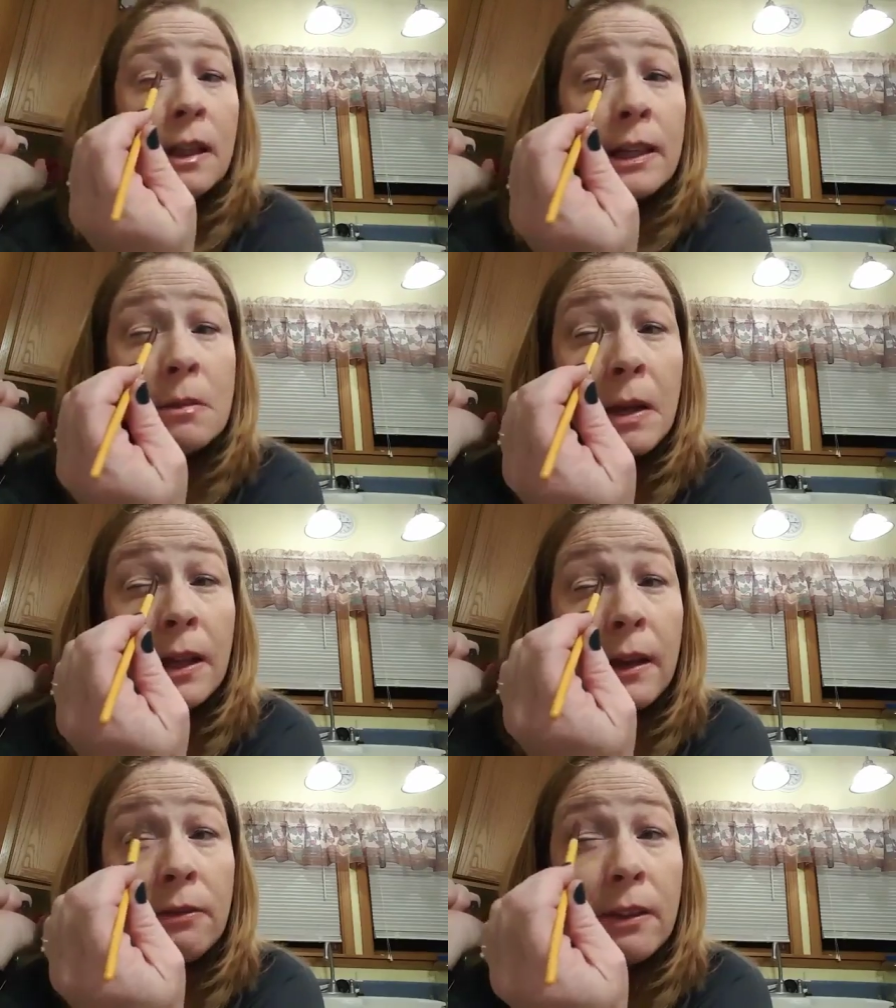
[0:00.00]
That's my
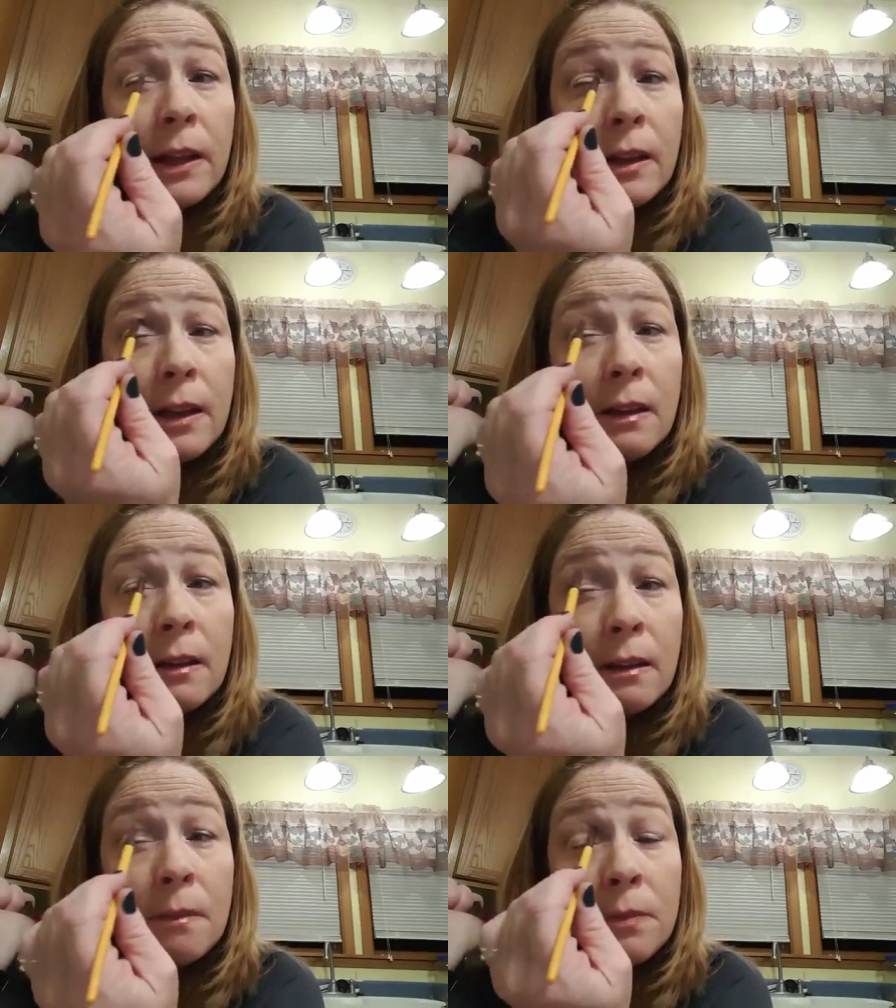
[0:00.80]
life lately.
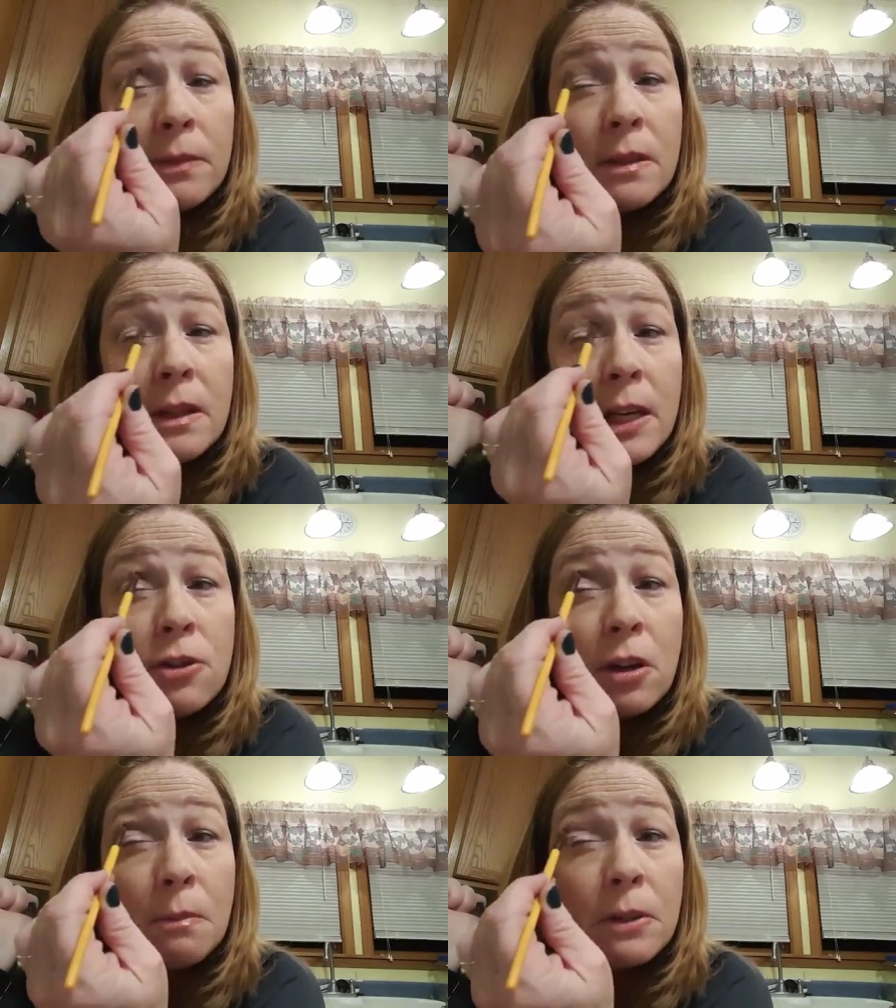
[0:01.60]

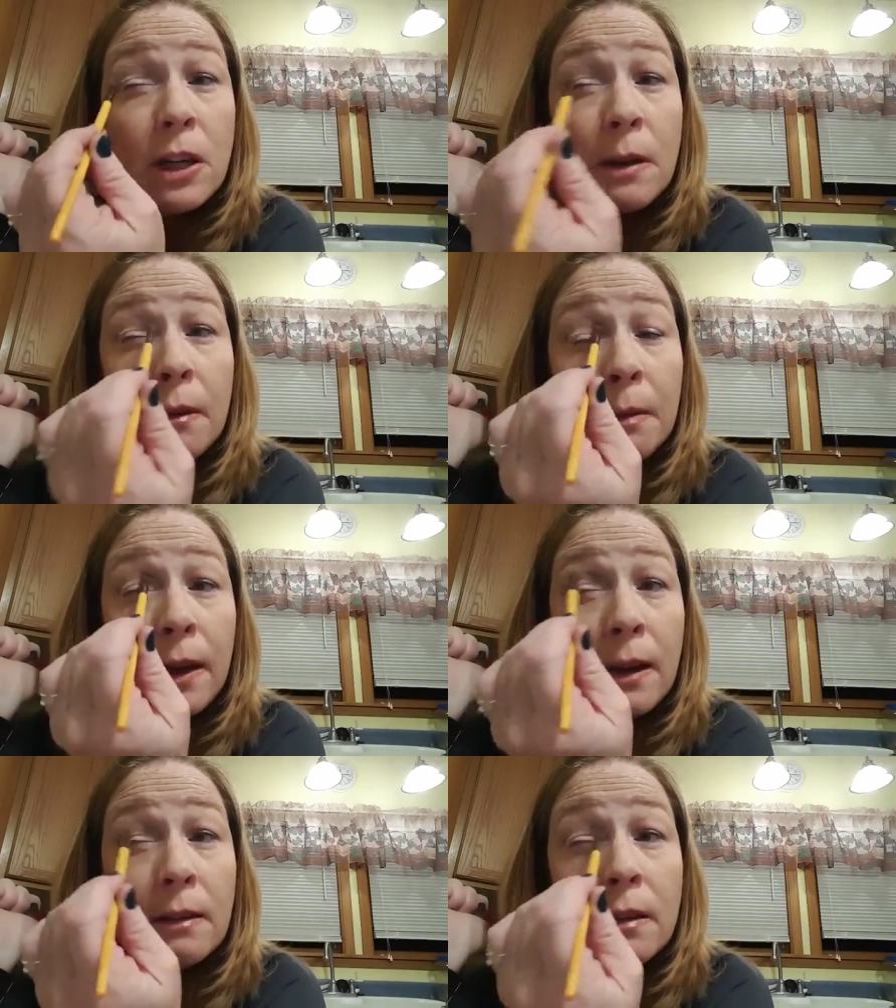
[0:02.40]
T-shirt, pajama
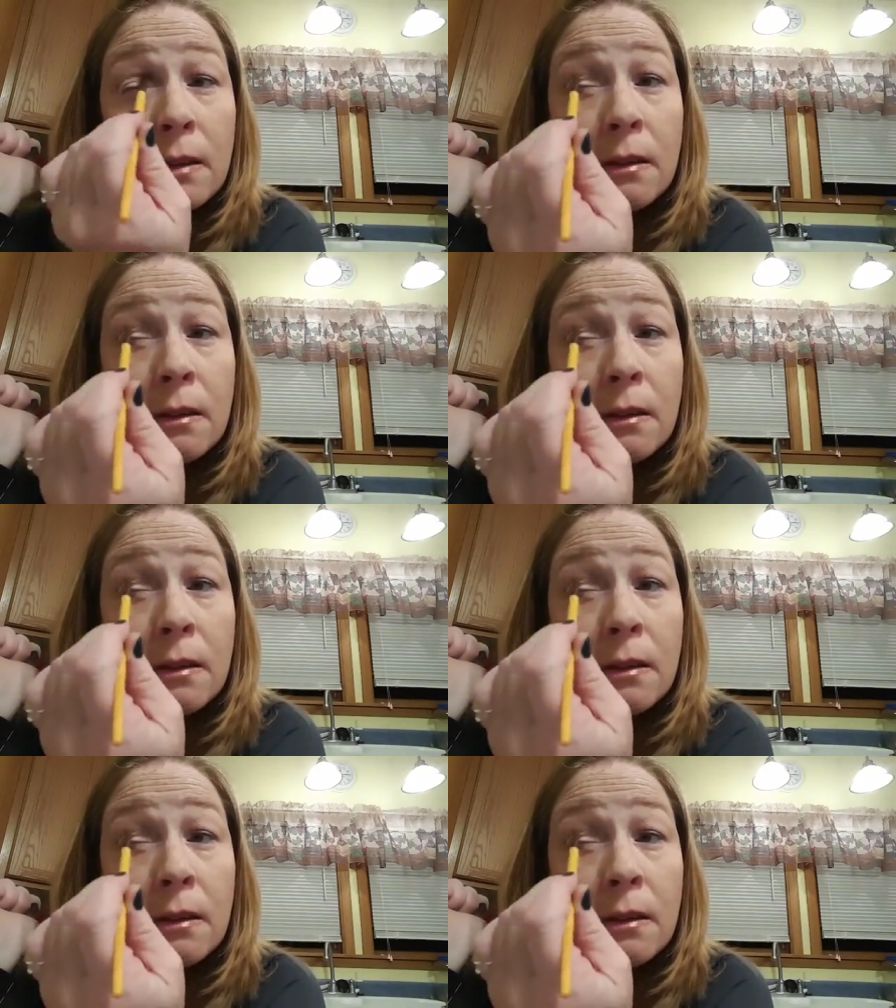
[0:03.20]
pants.